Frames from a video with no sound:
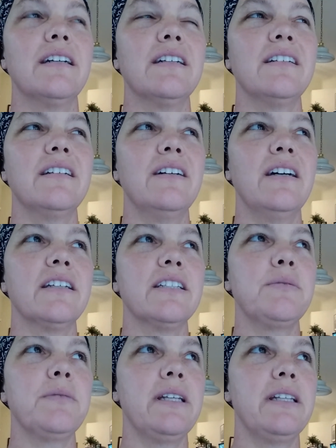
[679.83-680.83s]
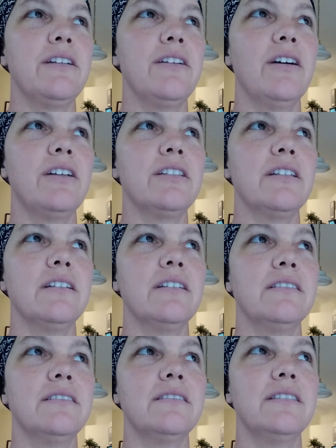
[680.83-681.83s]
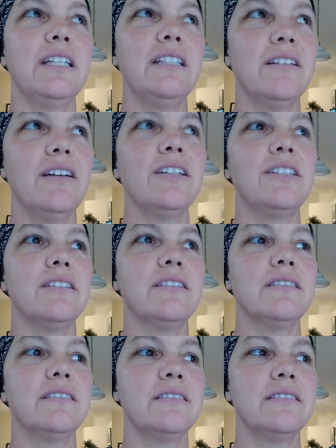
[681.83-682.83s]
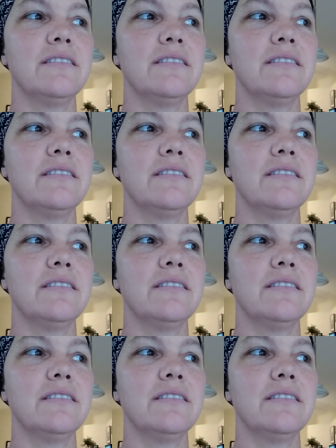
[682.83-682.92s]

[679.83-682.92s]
I don't know how to explain the nausea. It's nausea.